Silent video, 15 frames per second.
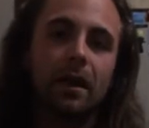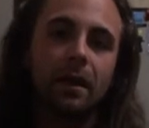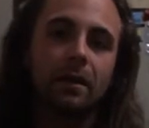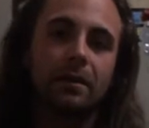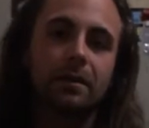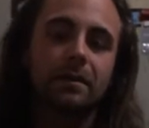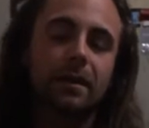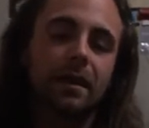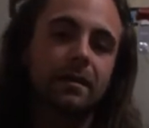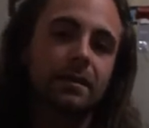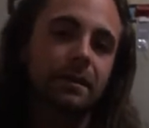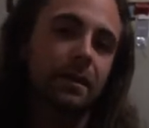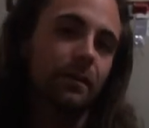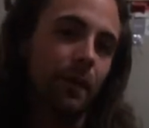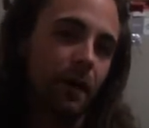a
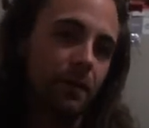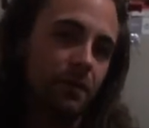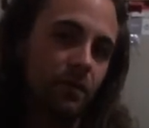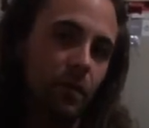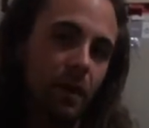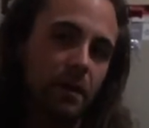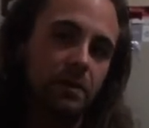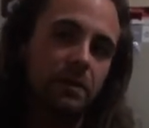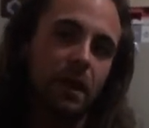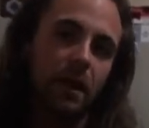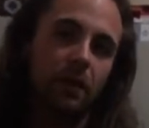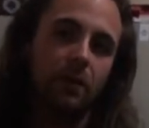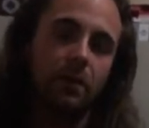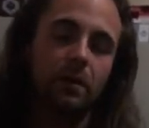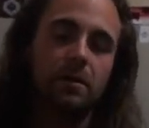disgusting amount of my
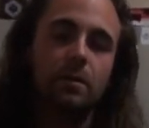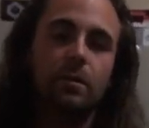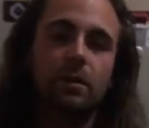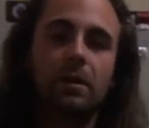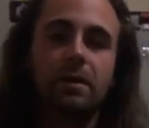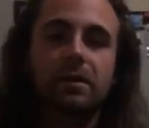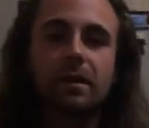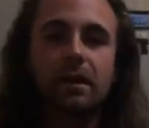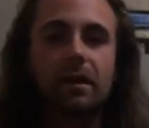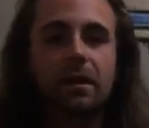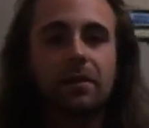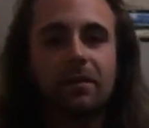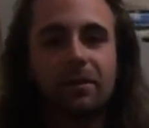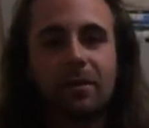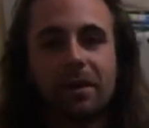salary is put aside
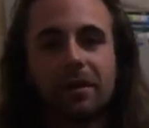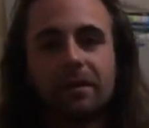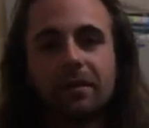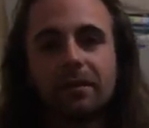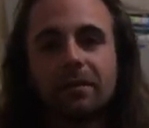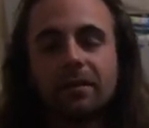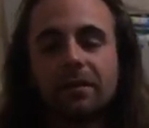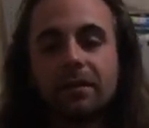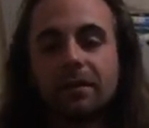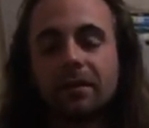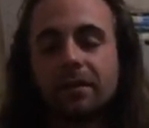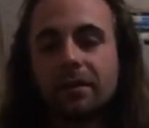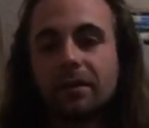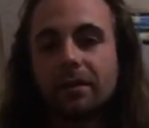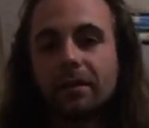every month
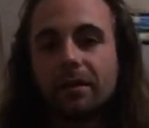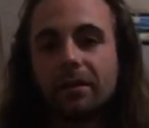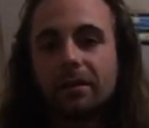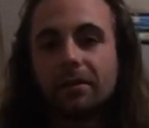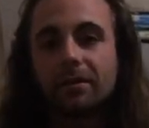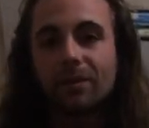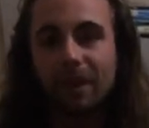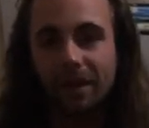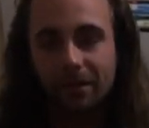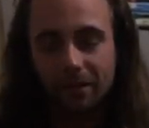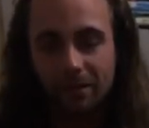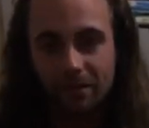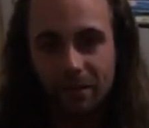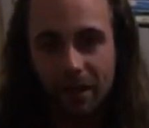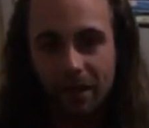to make
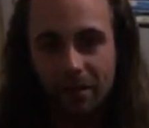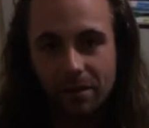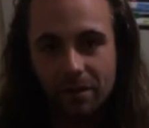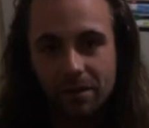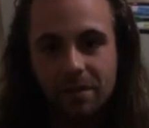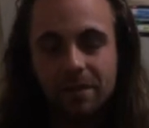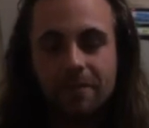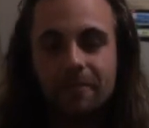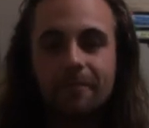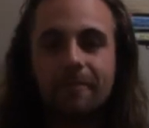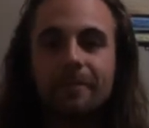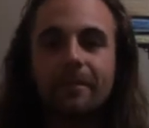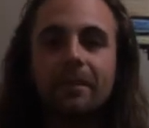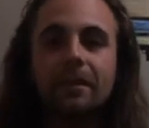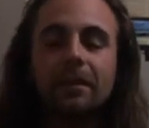those payments.
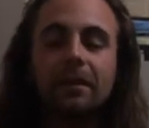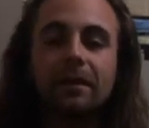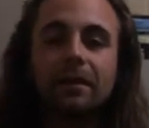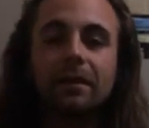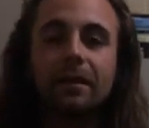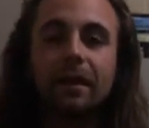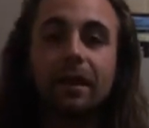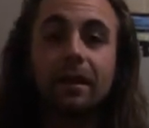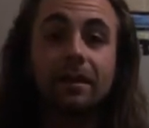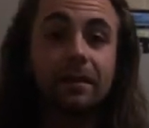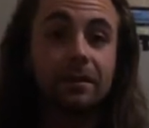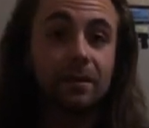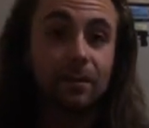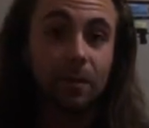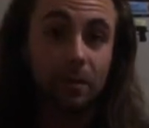Anja
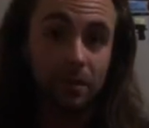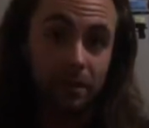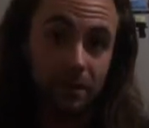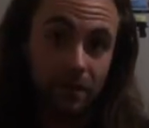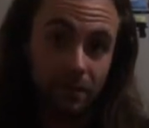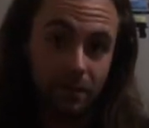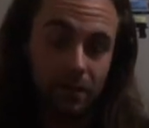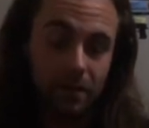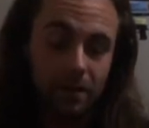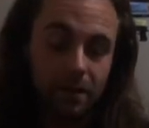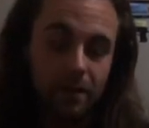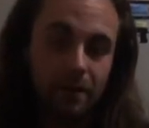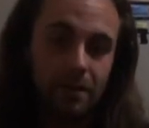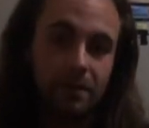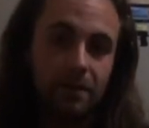is a poor student,
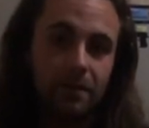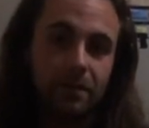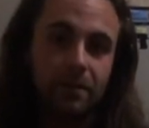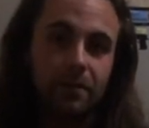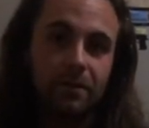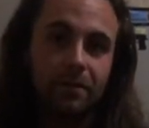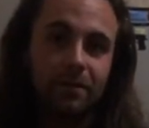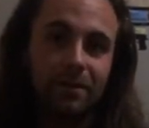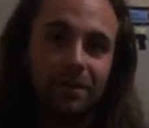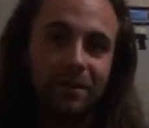so